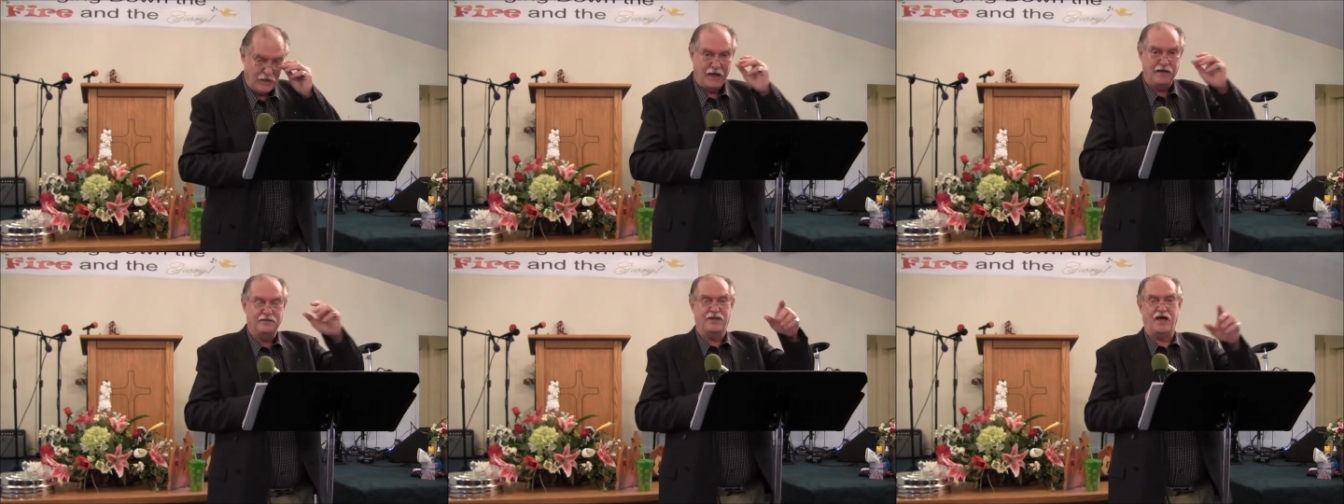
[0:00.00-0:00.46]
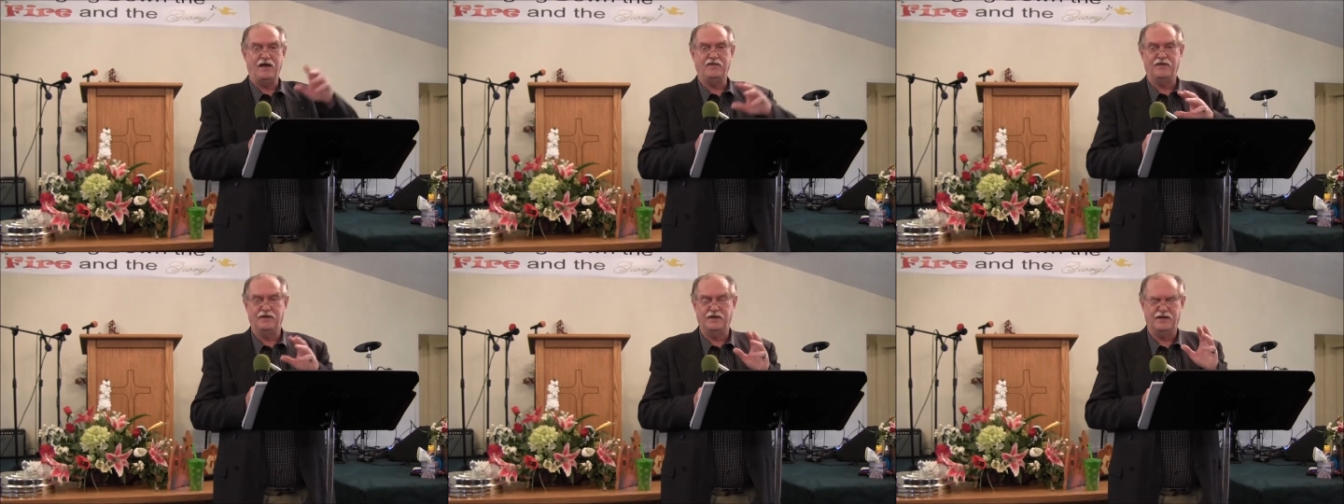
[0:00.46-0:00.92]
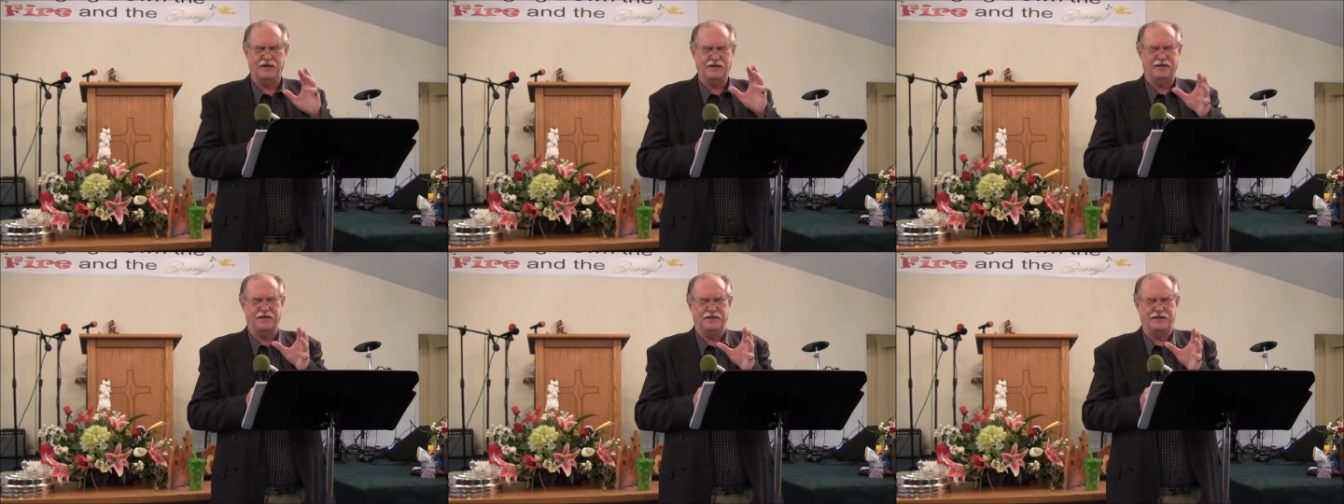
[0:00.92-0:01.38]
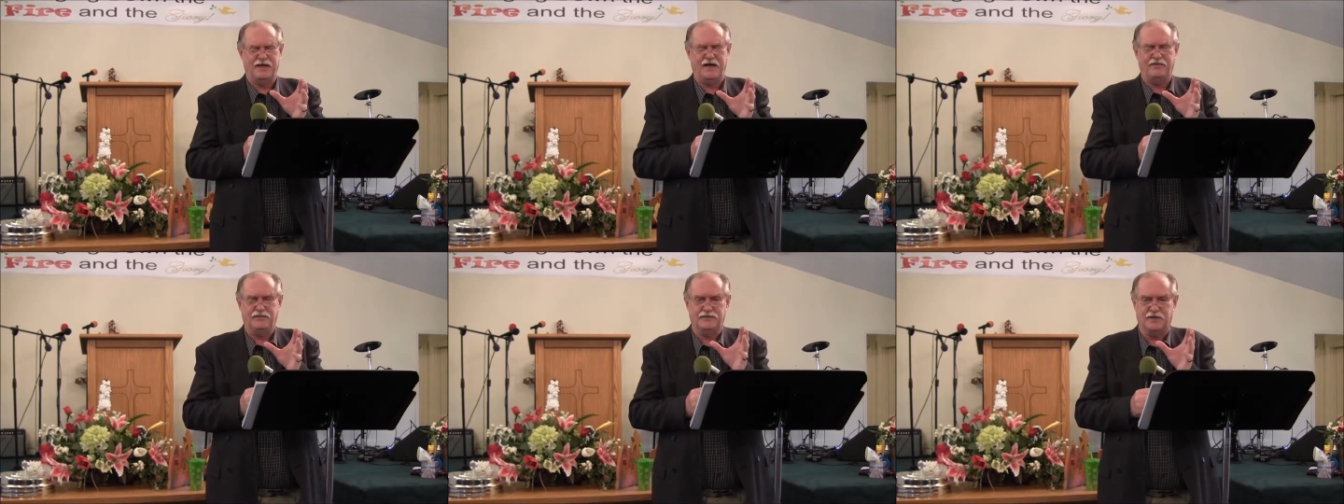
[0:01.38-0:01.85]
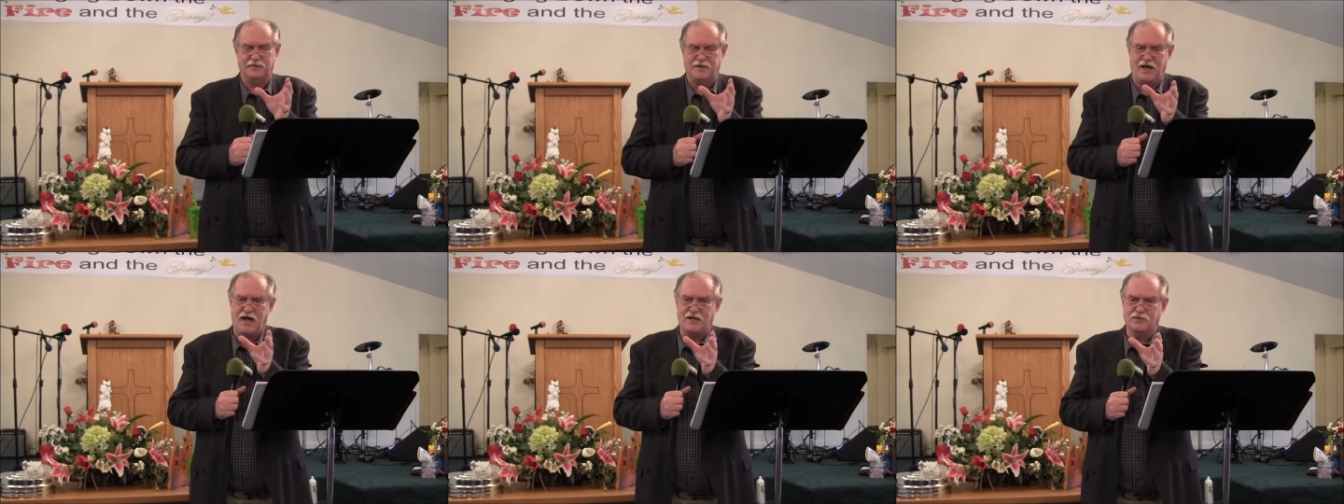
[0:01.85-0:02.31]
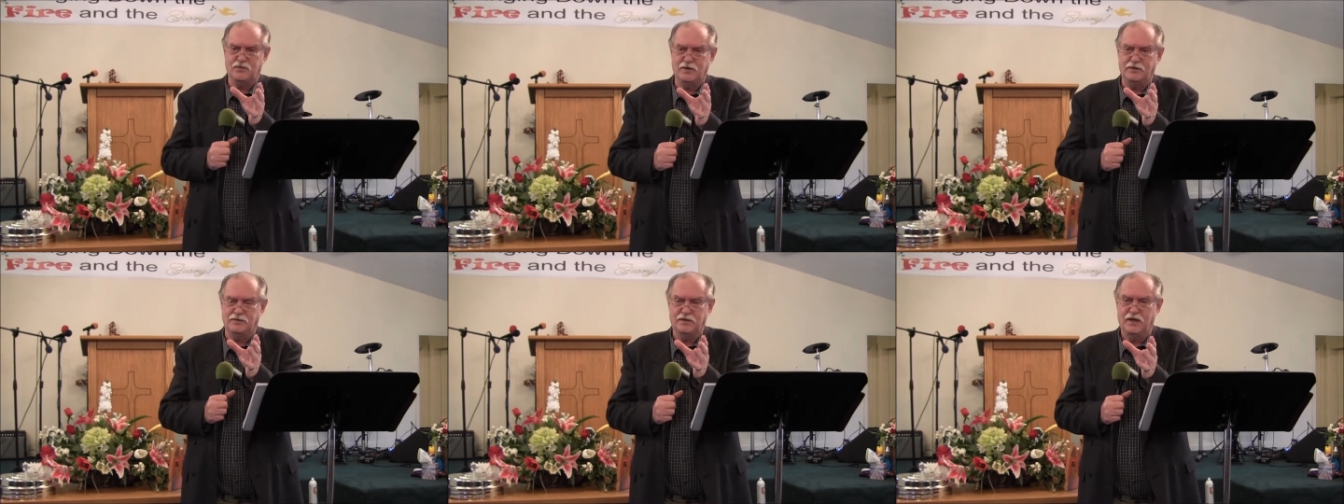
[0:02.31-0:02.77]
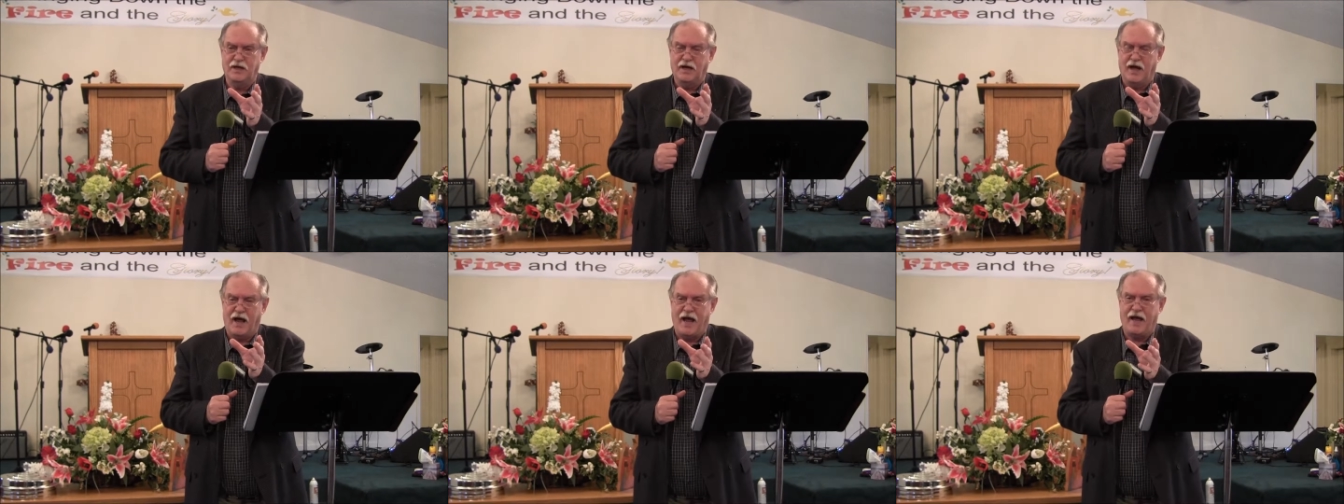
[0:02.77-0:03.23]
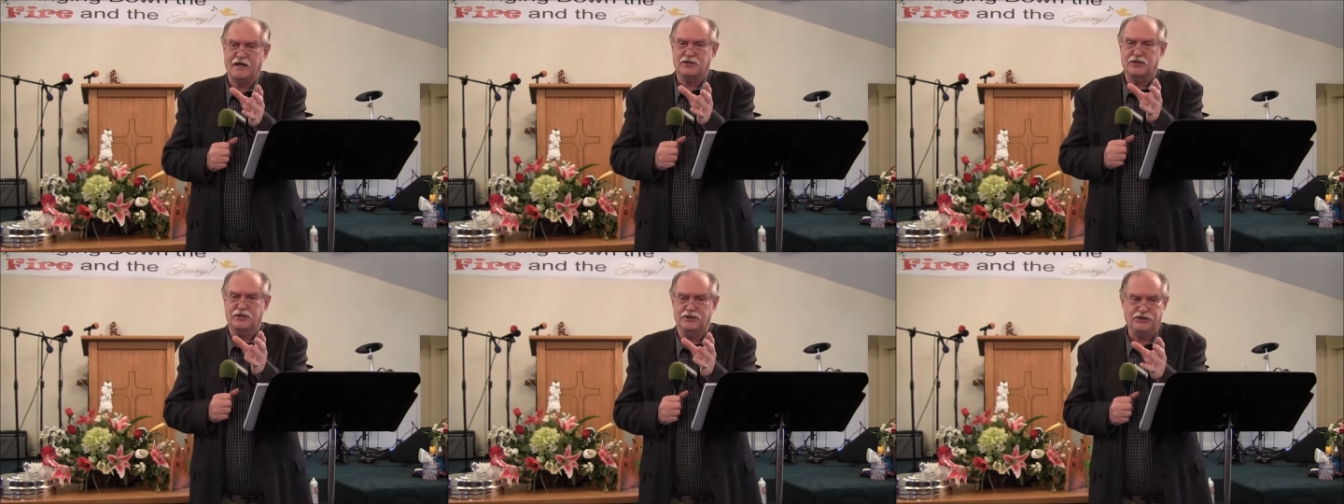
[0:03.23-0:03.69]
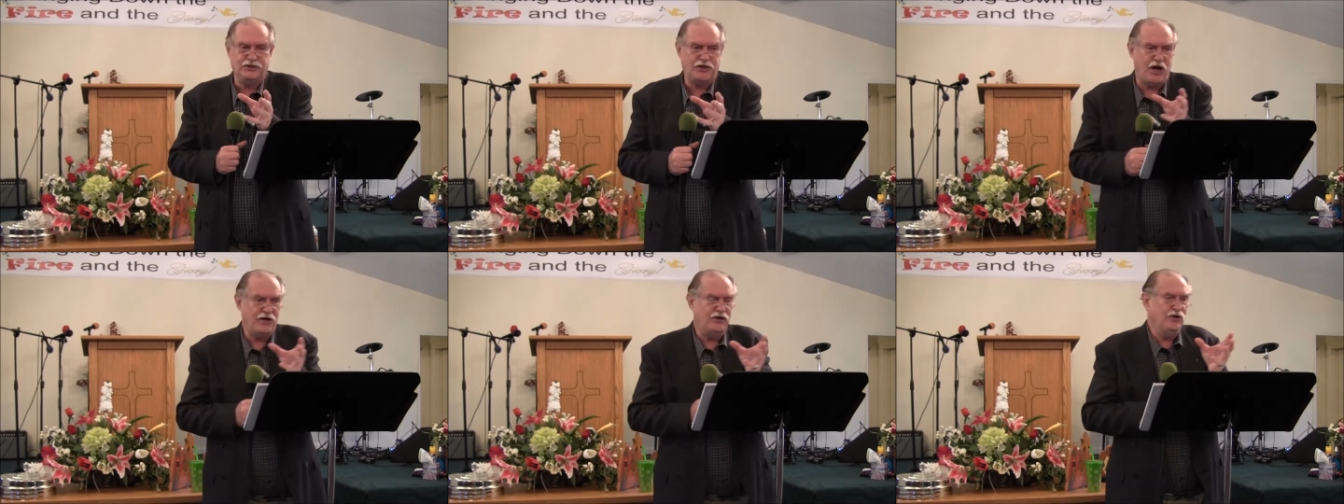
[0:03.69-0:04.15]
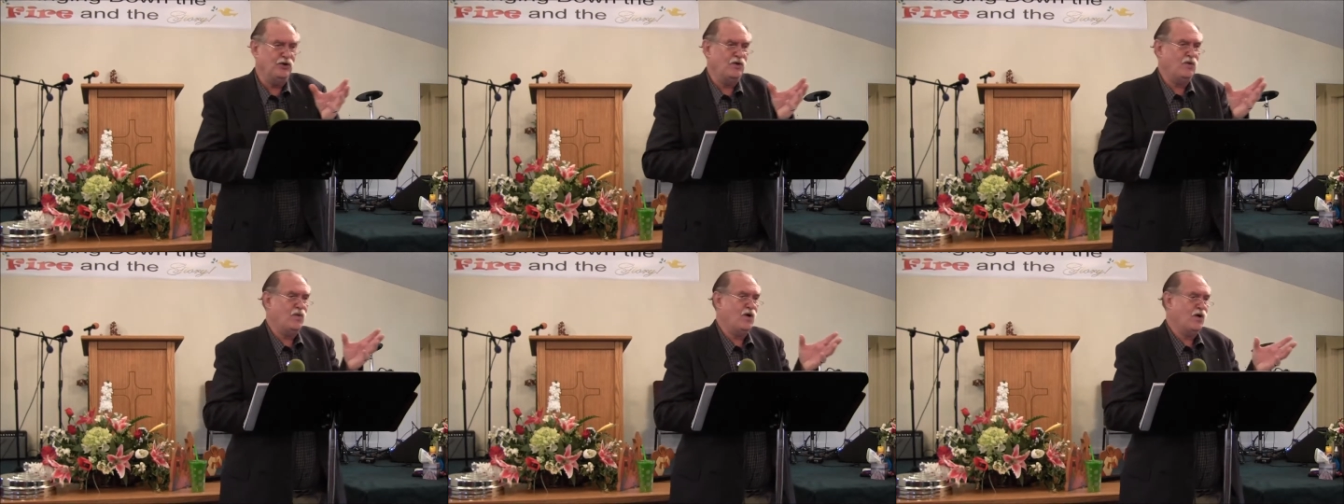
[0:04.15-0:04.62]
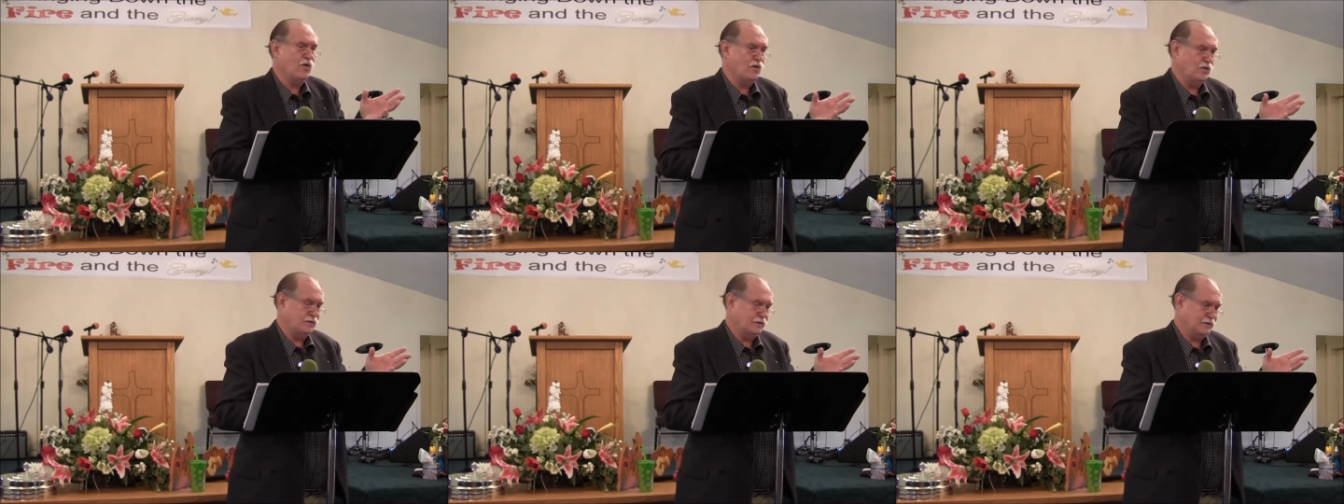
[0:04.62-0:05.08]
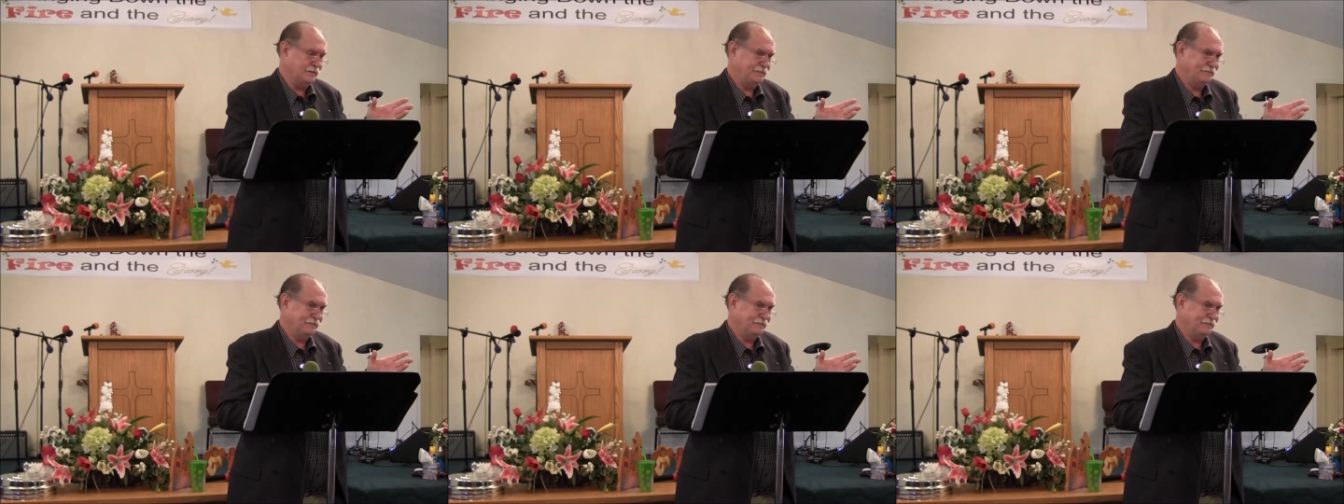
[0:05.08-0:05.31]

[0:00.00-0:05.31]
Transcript: And David, the, the devil sometimes will actually shake your world